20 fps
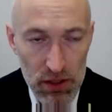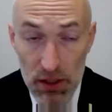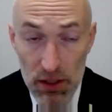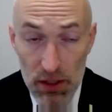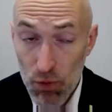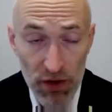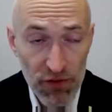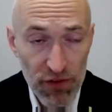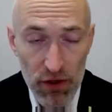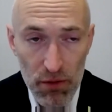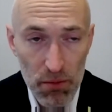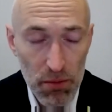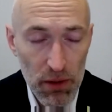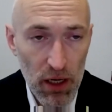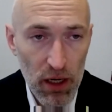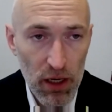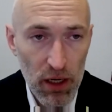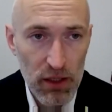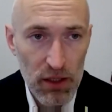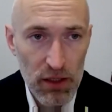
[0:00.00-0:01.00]
And we're very
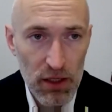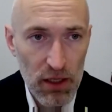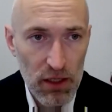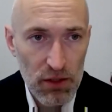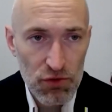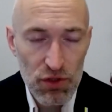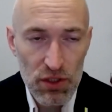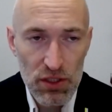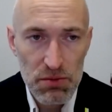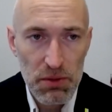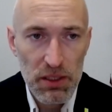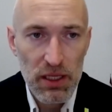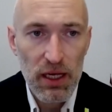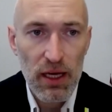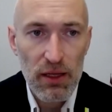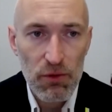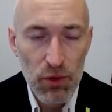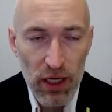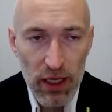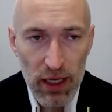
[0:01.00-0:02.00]
behind other countries, but
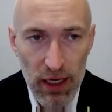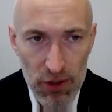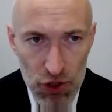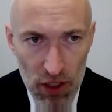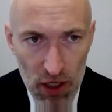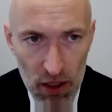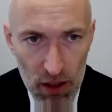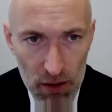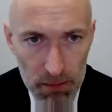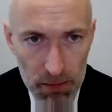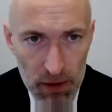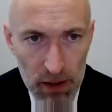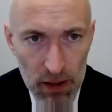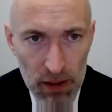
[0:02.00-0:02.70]
again, we're catching up.